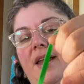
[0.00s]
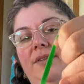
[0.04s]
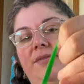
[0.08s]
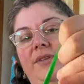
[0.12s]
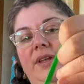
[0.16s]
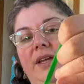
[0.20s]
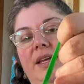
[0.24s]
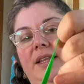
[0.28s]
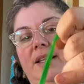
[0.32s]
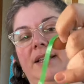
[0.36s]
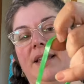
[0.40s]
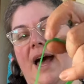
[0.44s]
of
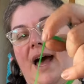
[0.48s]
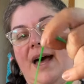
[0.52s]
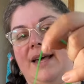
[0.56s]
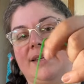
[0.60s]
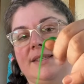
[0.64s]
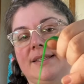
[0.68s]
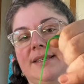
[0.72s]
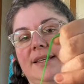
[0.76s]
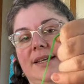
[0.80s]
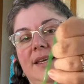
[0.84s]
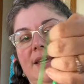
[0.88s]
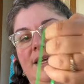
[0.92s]
like
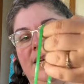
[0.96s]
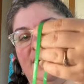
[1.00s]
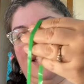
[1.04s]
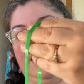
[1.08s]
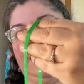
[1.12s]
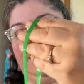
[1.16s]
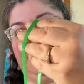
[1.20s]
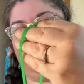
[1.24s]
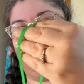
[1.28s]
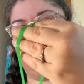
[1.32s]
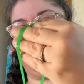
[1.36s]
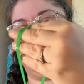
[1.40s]

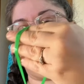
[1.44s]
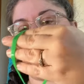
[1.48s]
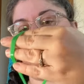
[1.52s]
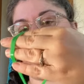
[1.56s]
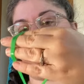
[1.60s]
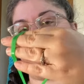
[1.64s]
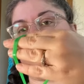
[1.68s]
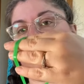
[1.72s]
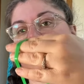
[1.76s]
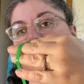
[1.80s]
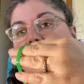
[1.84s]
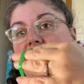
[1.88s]
elasticy
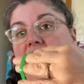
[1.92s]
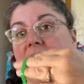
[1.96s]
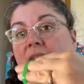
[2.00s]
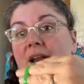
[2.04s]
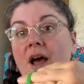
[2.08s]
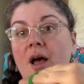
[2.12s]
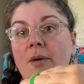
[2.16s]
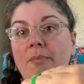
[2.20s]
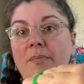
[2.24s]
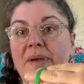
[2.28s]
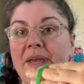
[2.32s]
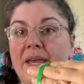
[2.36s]
bands, and
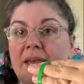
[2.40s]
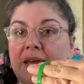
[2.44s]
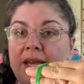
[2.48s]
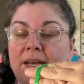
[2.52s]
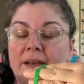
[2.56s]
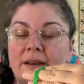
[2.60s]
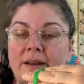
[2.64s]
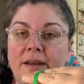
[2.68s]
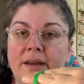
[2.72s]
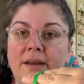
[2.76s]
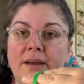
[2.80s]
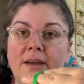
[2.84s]
I'll
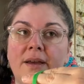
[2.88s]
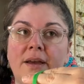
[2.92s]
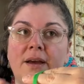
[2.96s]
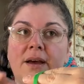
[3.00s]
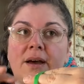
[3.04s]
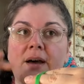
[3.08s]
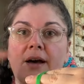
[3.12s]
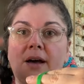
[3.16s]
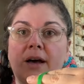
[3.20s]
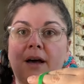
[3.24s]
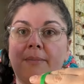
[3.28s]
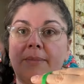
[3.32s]
pin
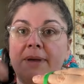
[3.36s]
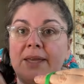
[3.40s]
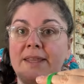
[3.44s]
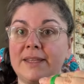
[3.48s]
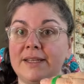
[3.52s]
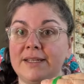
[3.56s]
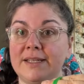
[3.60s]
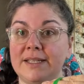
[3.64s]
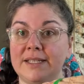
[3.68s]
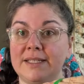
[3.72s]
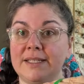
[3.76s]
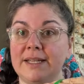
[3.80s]
um, in the
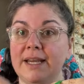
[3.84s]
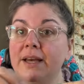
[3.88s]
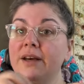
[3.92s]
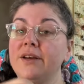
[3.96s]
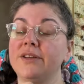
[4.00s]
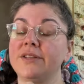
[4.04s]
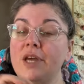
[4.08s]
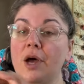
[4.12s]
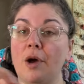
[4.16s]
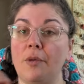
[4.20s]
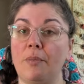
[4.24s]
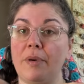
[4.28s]

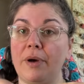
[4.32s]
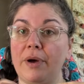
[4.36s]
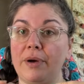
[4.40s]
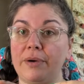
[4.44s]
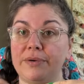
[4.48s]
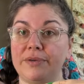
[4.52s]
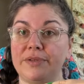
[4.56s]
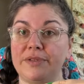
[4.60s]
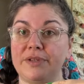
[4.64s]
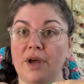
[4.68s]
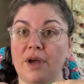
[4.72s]
details, I'll post